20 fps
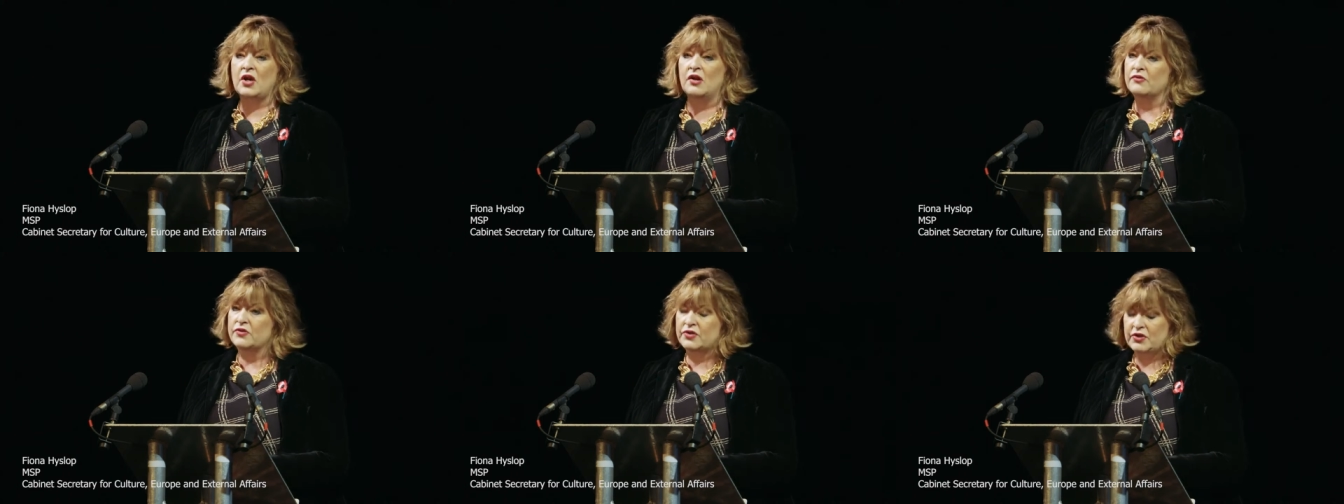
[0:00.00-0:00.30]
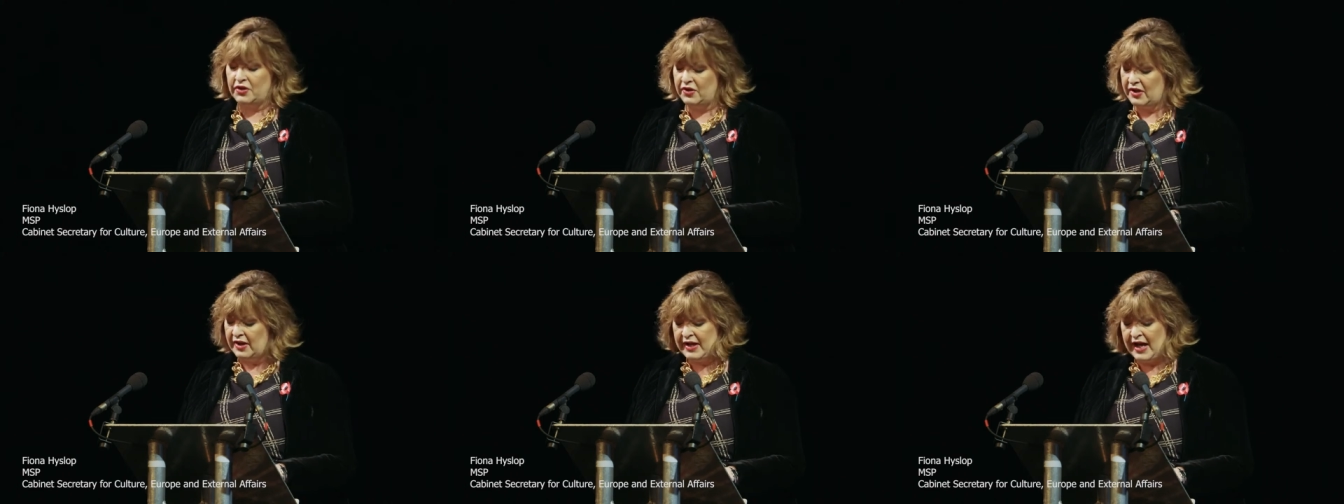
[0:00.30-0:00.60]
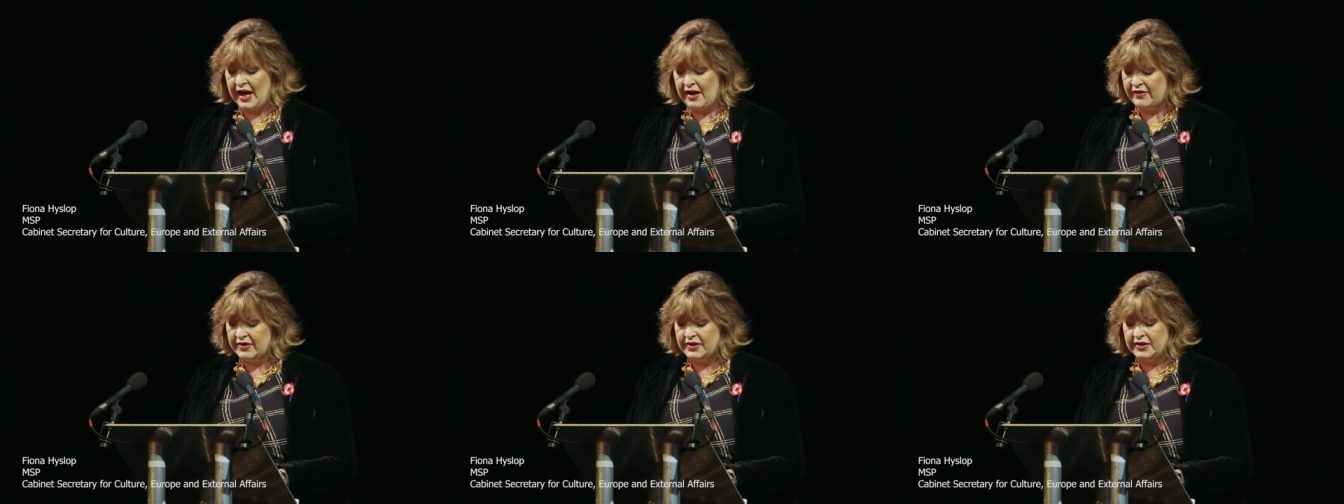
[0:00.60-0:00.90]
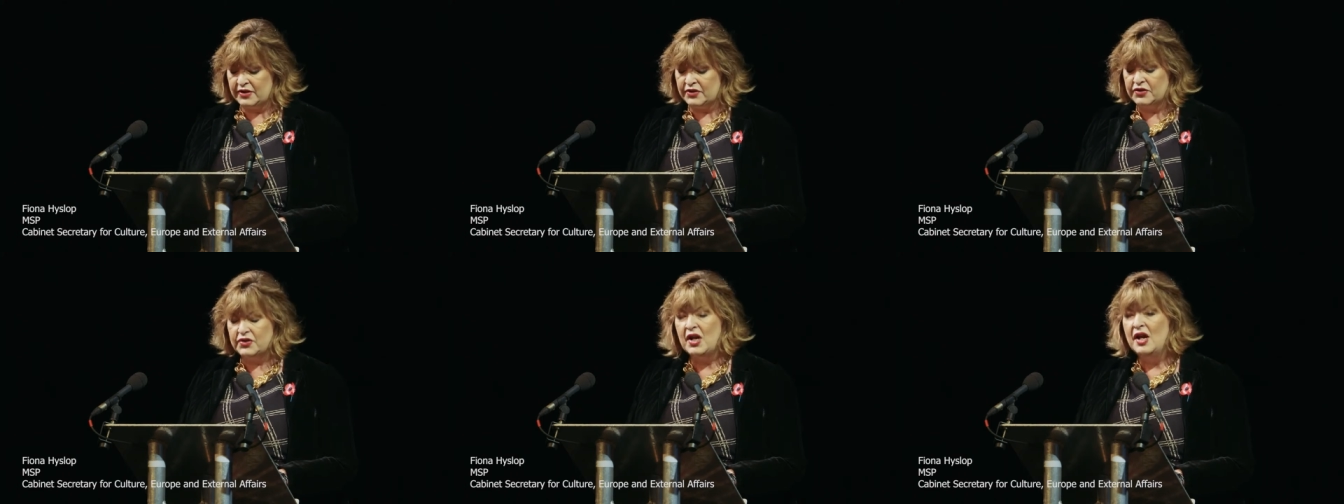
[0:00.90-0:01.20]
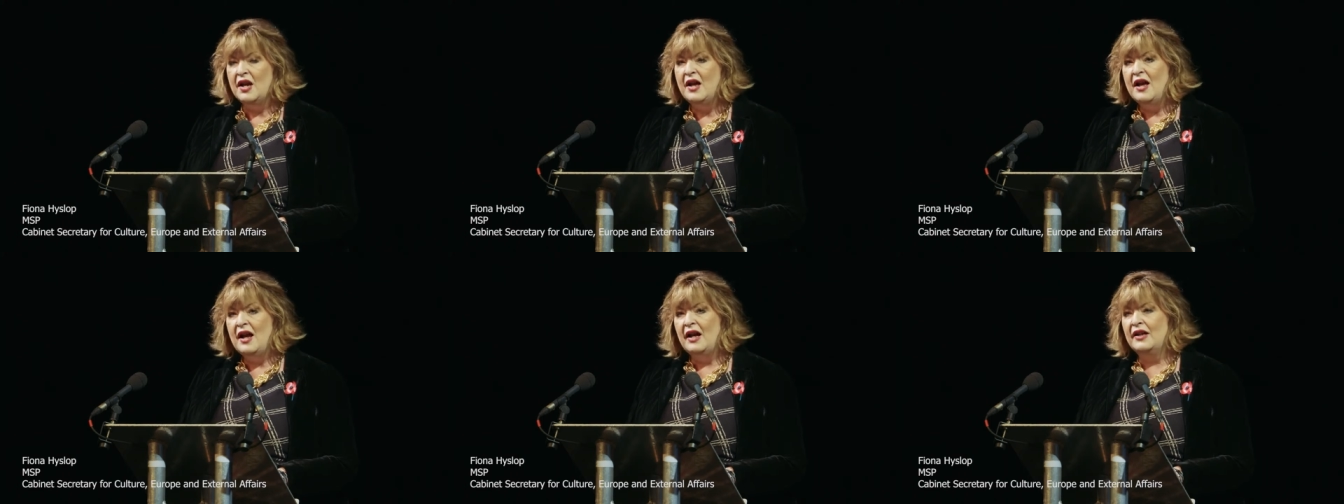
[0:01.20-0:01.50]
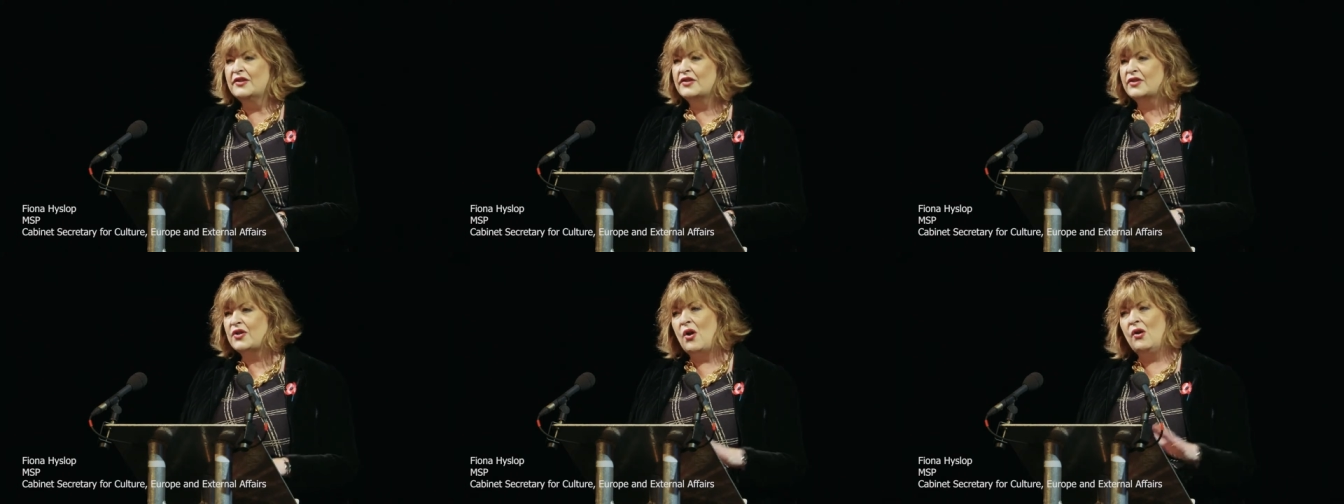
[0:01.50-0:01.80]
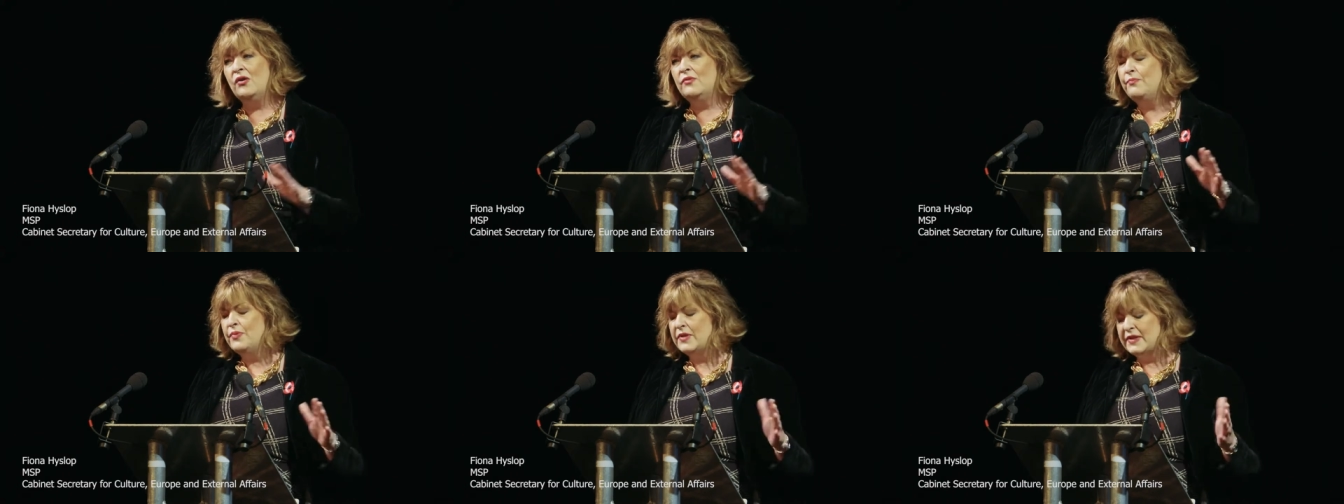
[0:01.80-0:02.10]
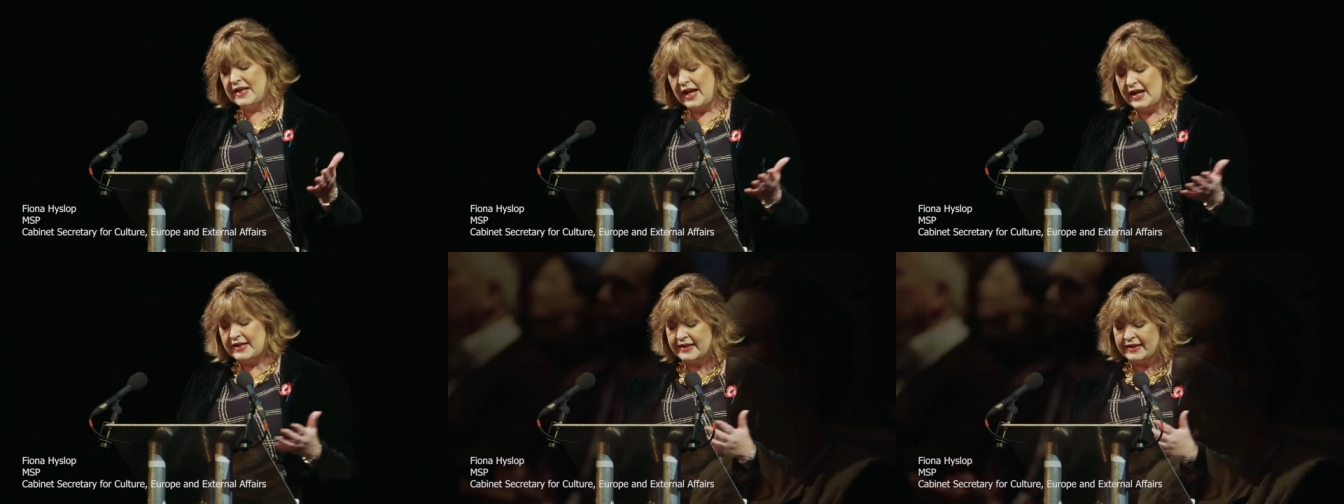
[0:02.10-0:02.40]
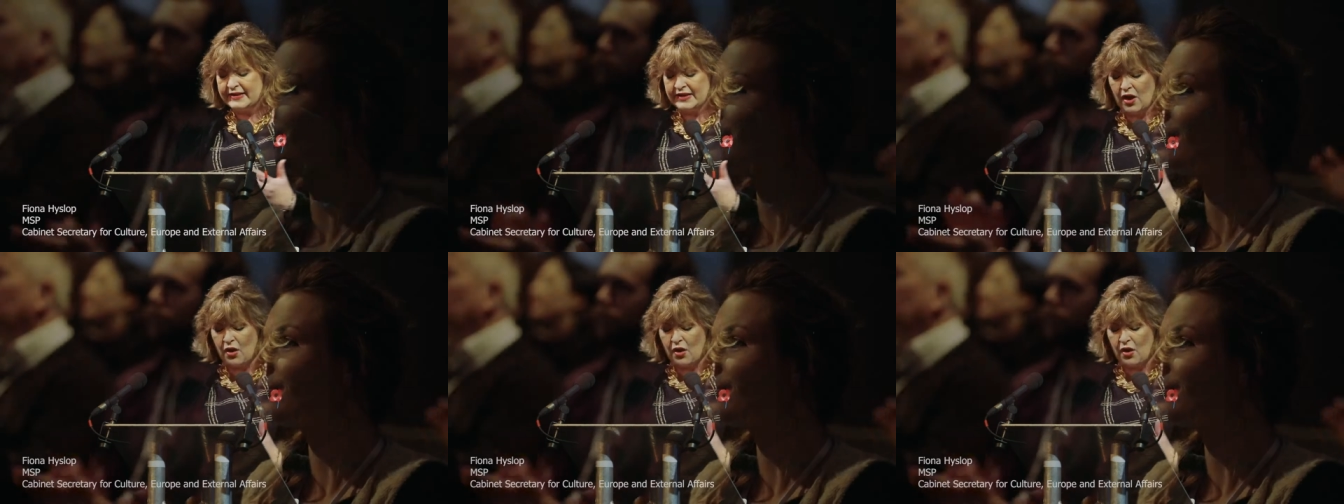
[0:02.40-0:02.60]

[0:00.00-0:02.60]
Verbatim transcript: culture and heritage, and Scotland possesses